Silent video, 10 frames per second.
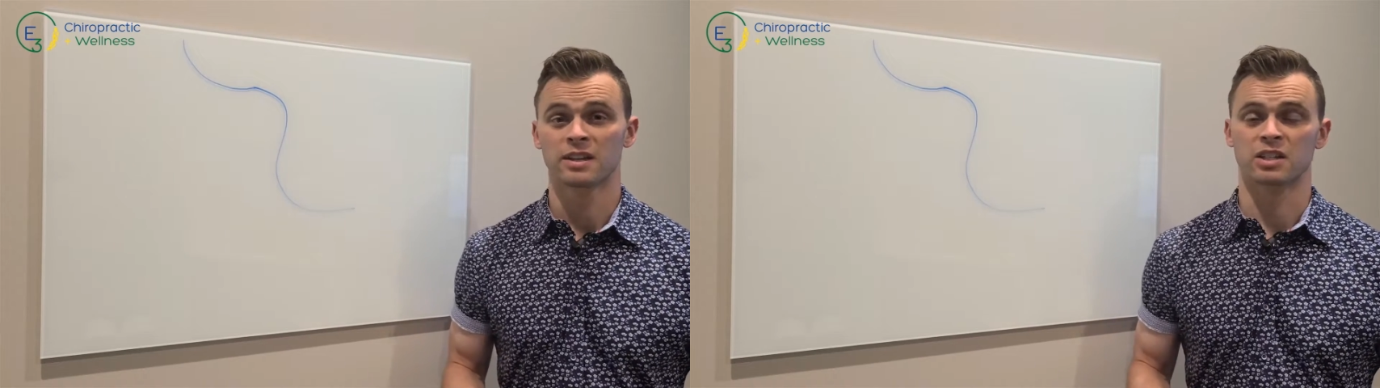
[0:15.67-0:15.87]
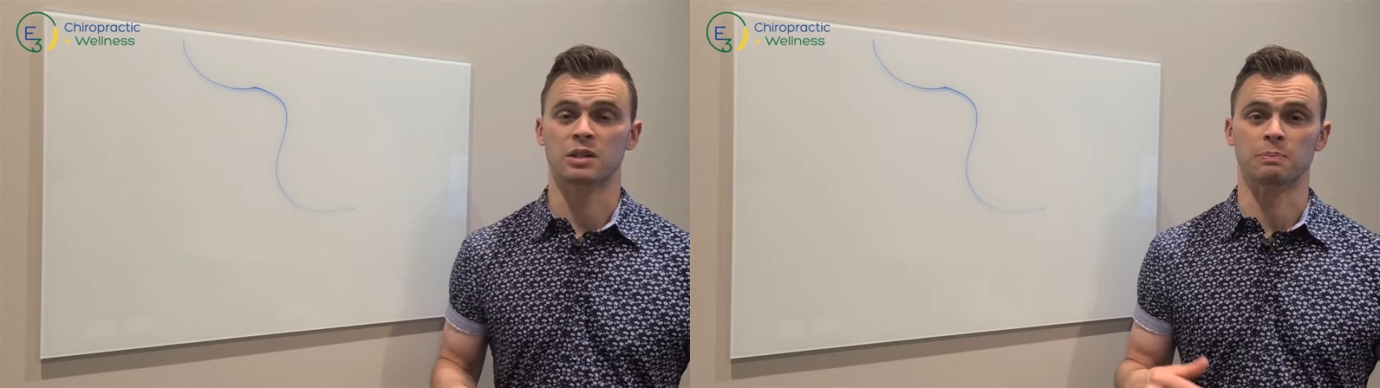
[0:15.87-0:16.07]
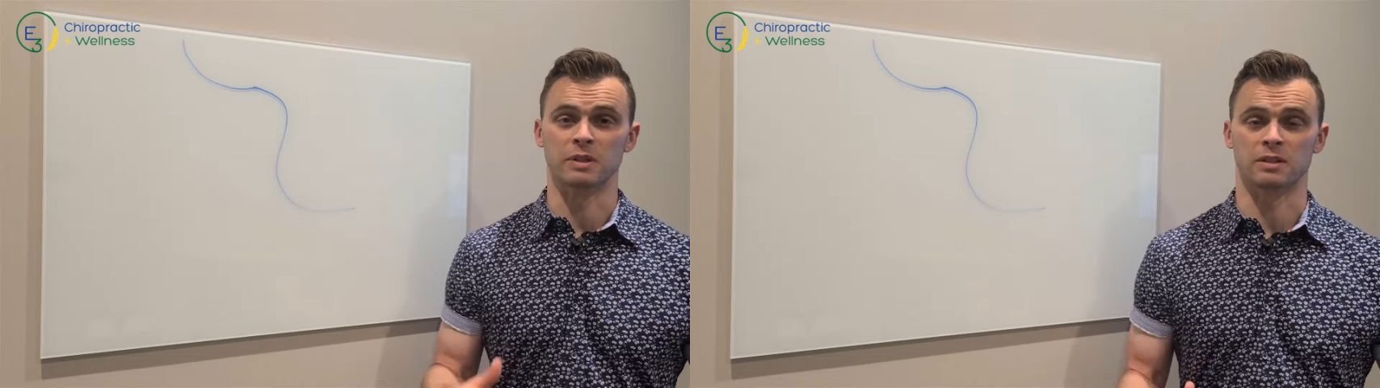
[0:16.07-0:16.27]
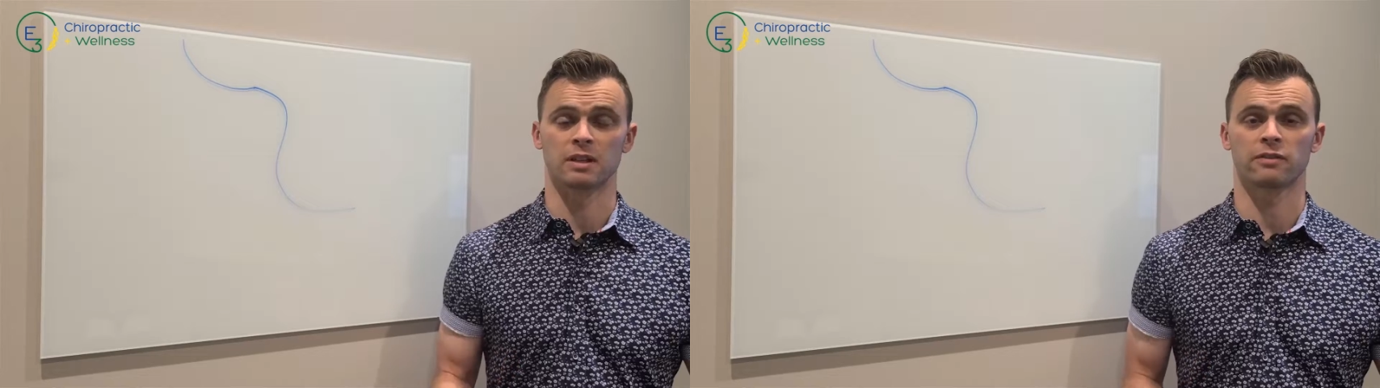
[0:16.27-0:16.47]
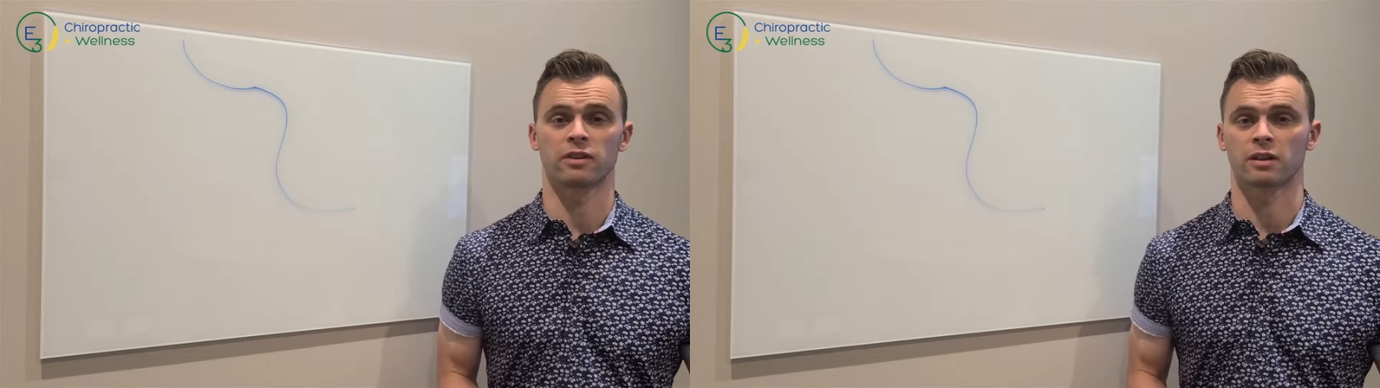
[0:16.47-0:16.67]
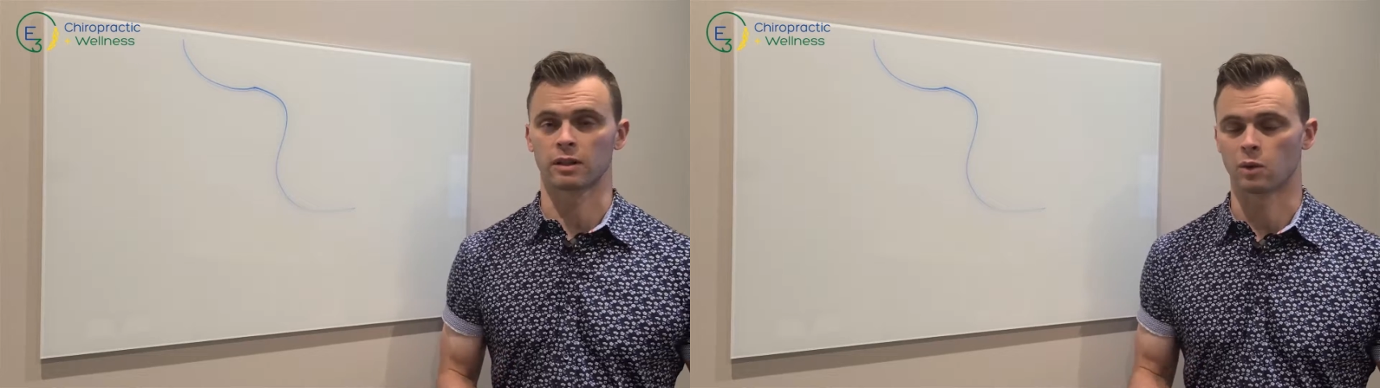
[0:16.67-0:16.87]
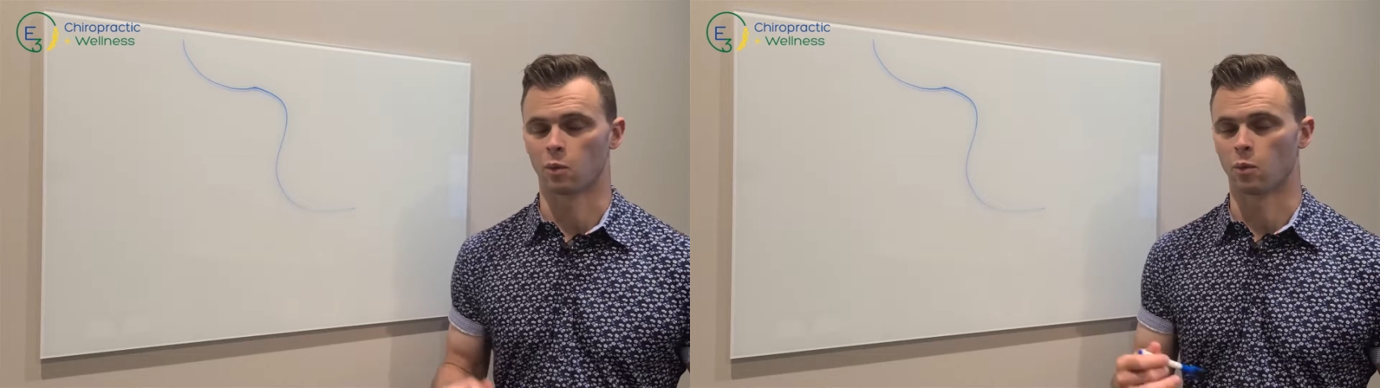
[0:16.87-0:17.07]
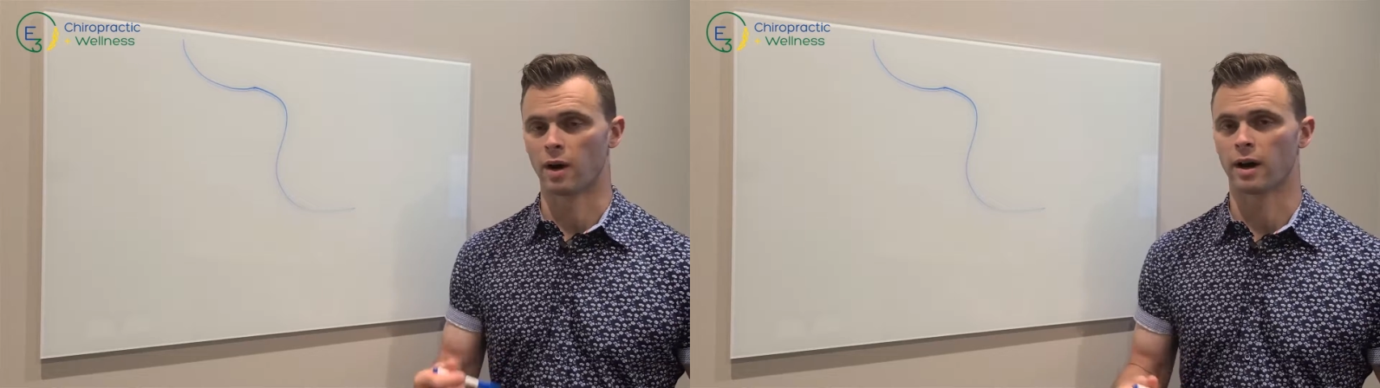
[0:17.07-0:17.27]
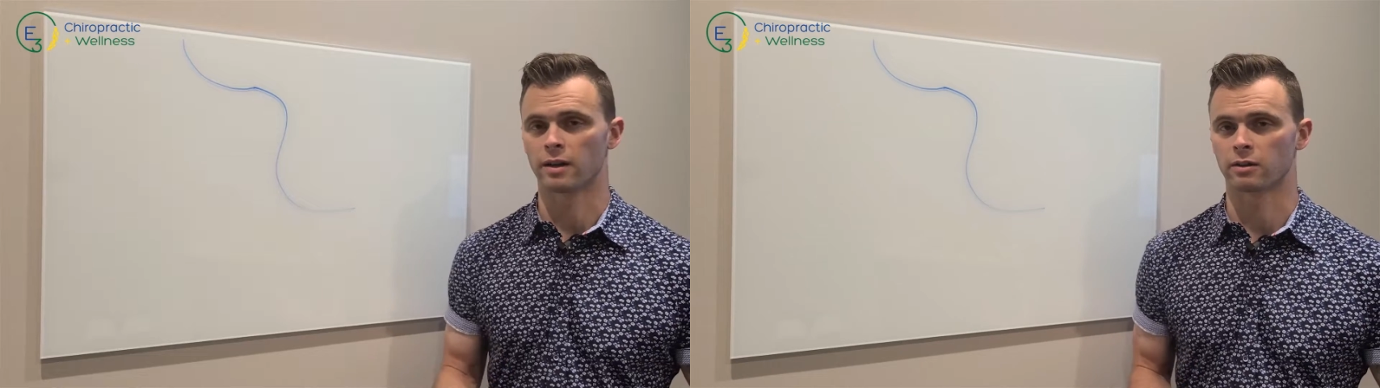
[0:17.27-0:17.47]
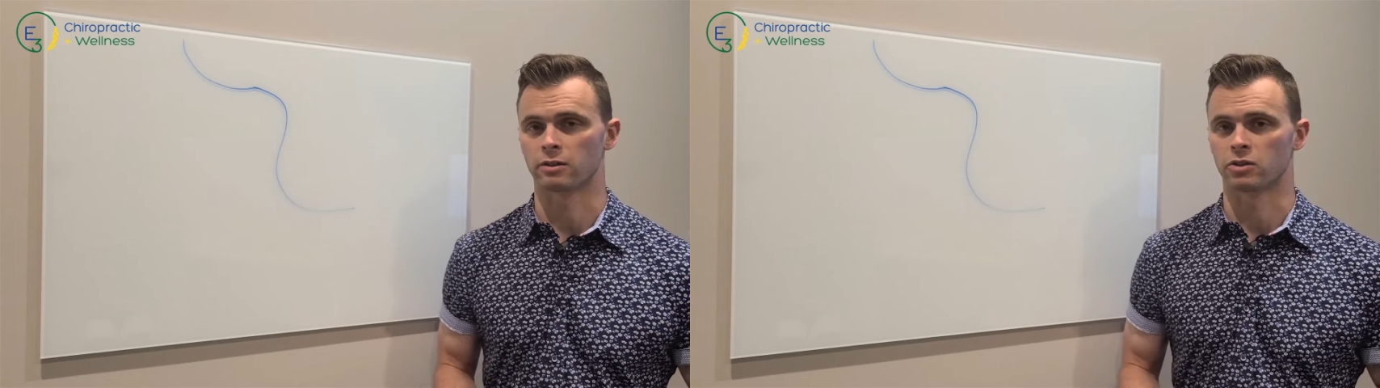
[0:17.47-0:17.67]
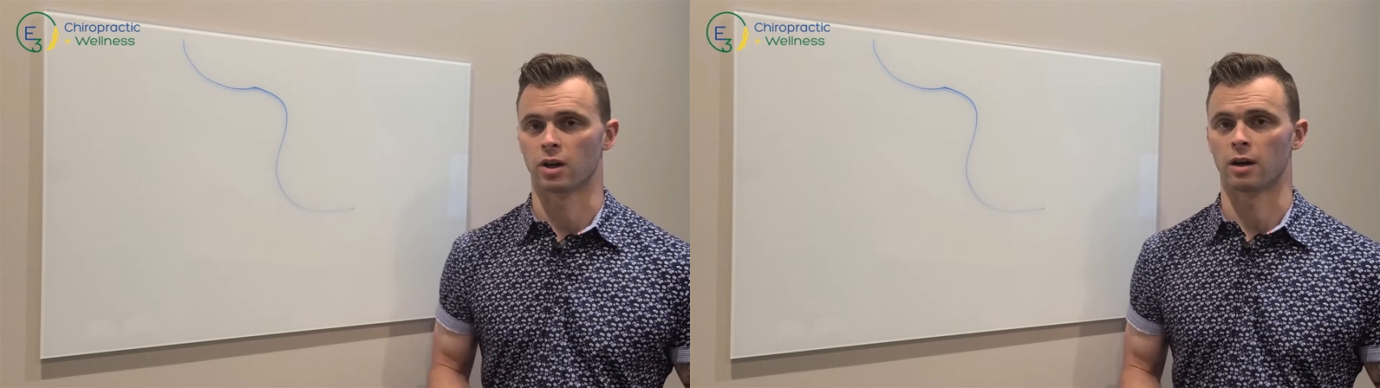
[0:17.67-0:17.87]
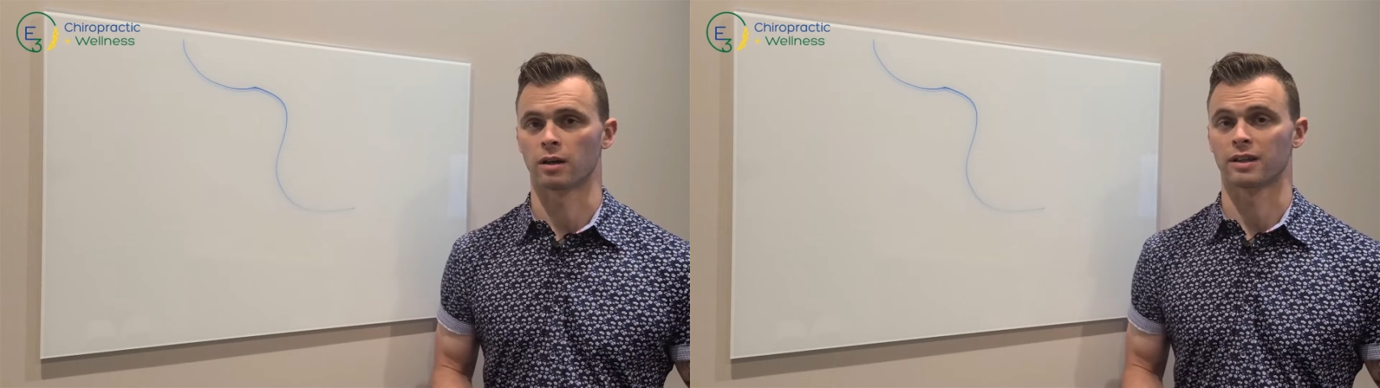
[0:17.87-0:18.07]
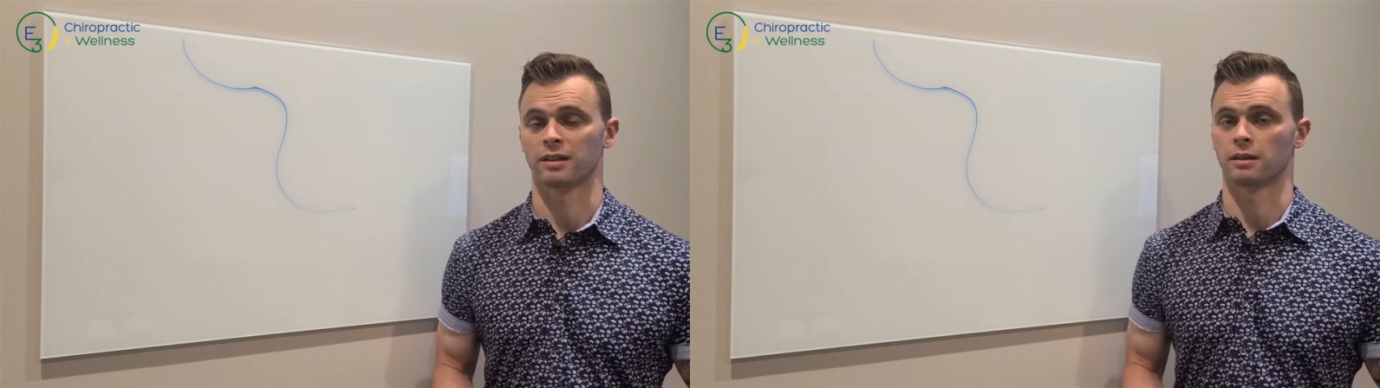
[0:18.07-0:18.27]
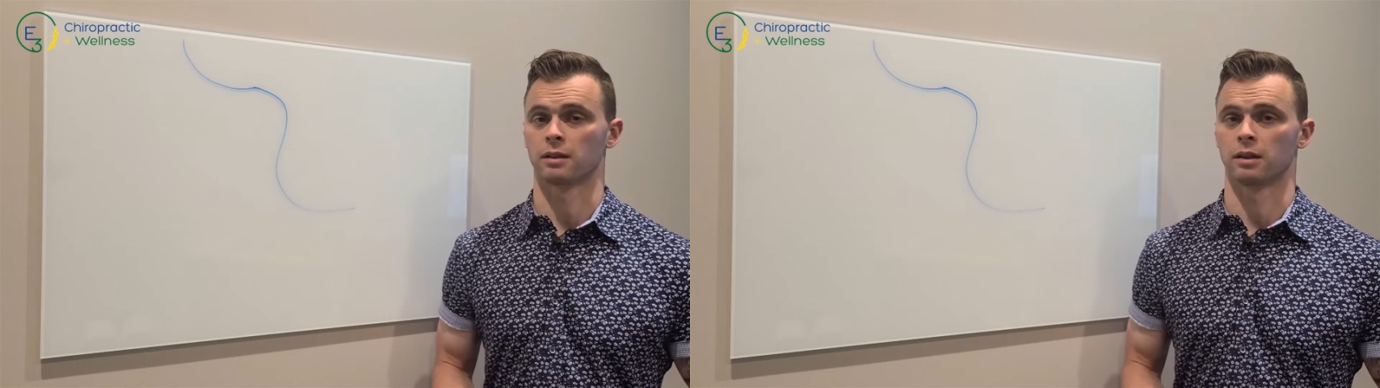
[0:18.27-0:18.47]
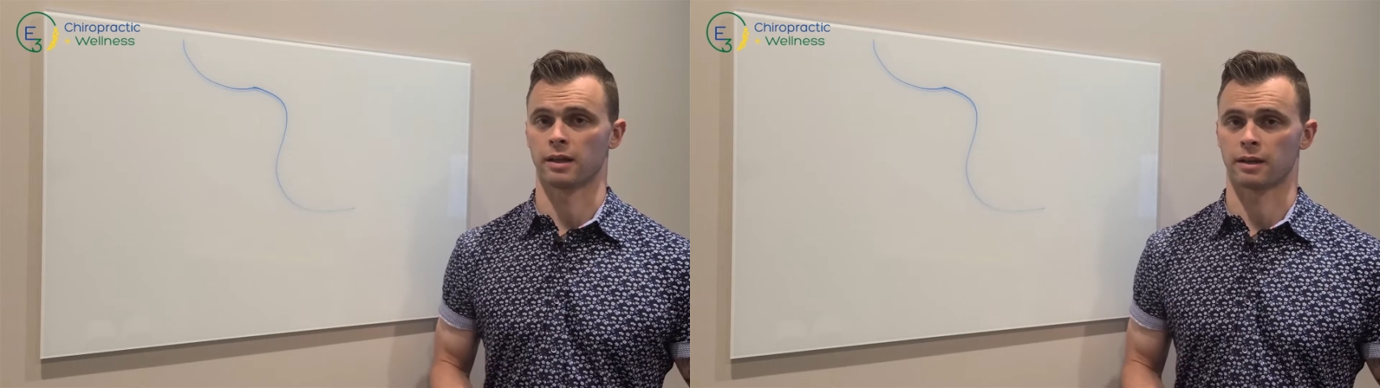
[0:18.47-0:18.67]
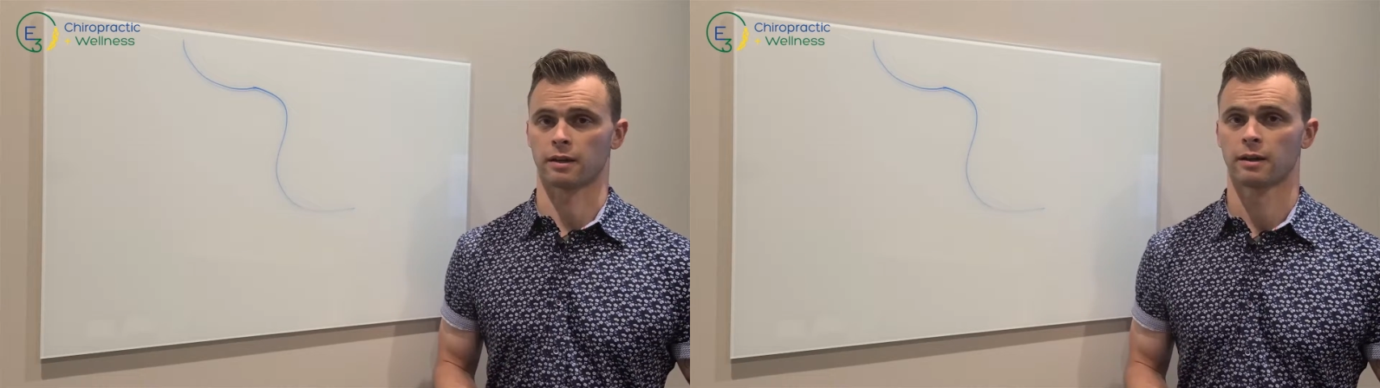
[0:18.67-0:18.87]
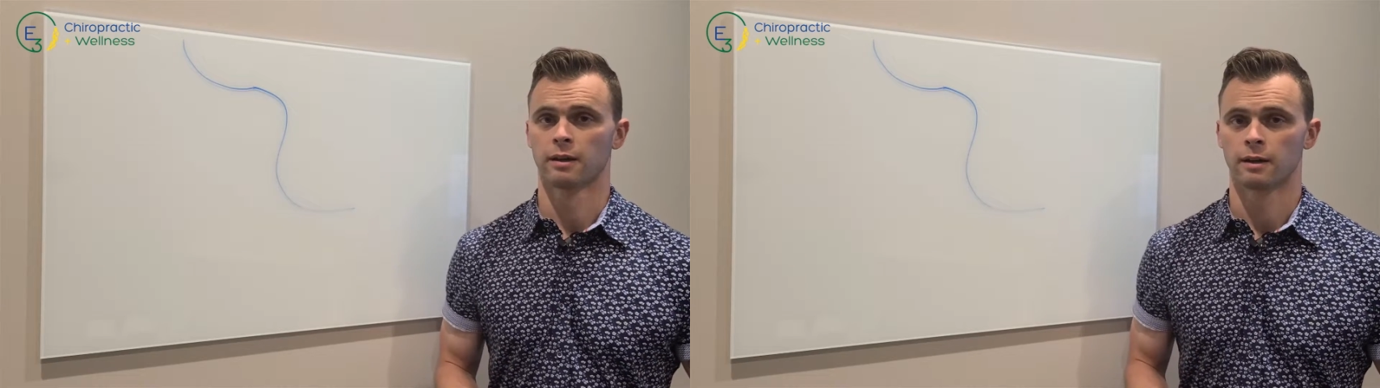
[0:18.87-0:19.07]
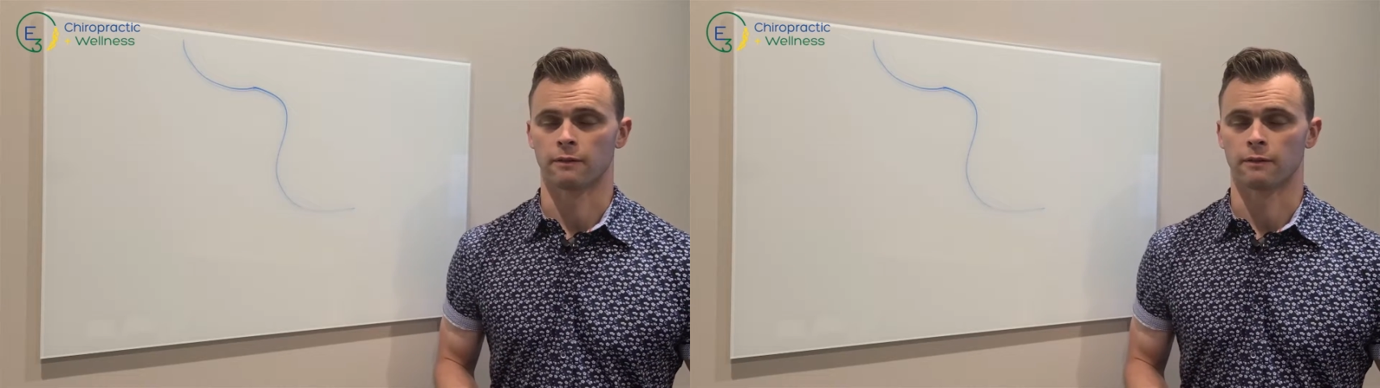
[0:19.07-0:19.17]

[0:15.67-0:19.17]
specifically why your jaw can click.